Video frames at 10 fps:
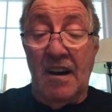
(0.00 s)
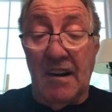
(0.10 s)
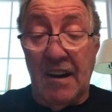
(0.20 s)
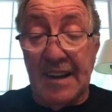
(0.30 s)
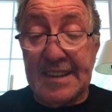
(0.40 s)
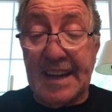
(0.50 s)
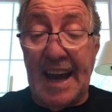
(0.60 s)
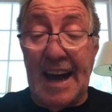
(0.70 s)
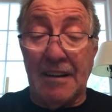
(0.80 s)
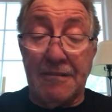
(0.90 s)
On
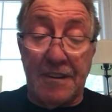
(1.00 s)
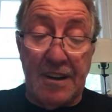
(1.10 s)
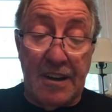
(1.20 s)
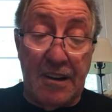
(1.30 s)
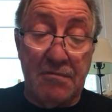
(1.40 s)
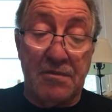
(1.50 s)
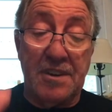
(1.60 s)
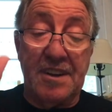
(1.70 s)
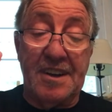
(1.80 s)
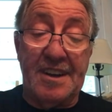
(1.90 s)

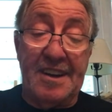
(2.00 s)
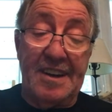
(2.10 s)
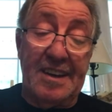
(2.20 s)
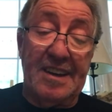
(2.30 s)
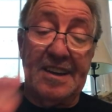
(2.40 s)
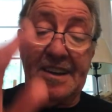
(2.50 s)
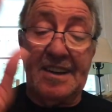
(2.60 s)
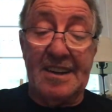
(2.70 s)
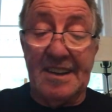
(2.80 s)
Calvary,